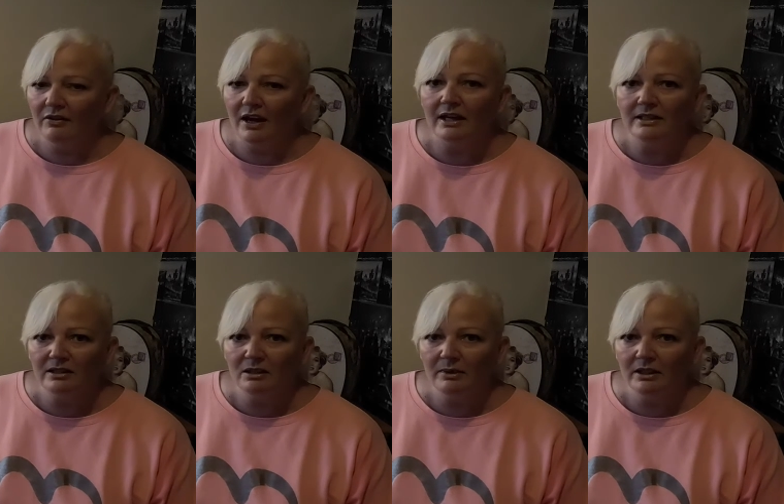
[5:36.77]
That is
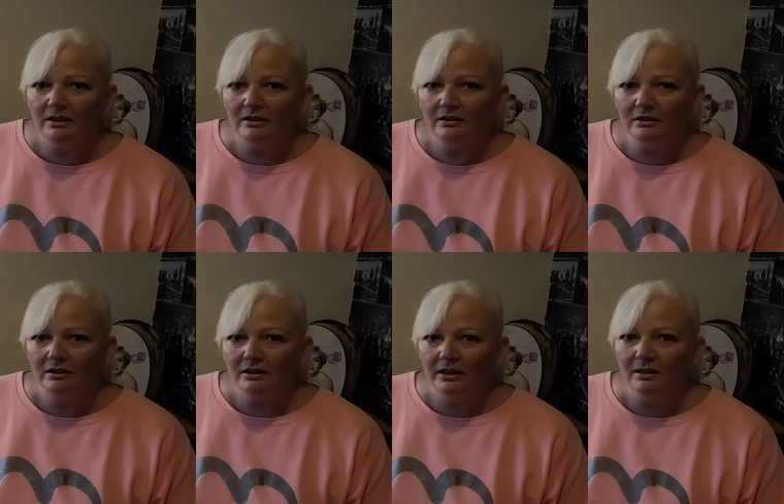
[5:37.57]
going to be
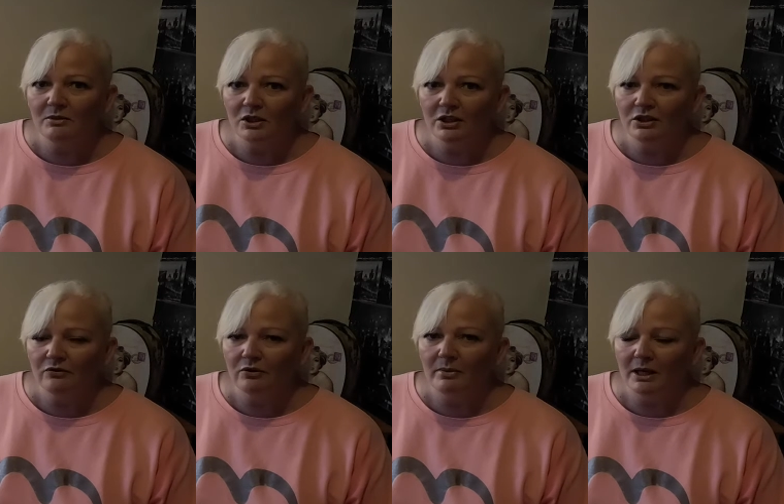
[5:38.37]
a game
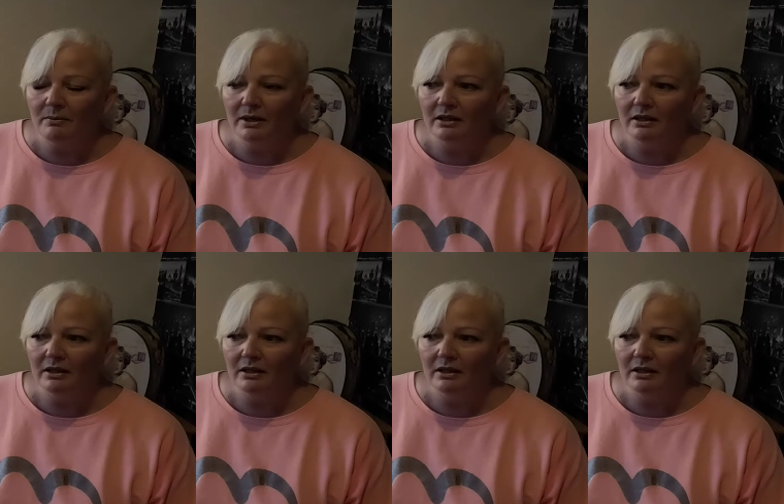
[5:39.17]
changer for me,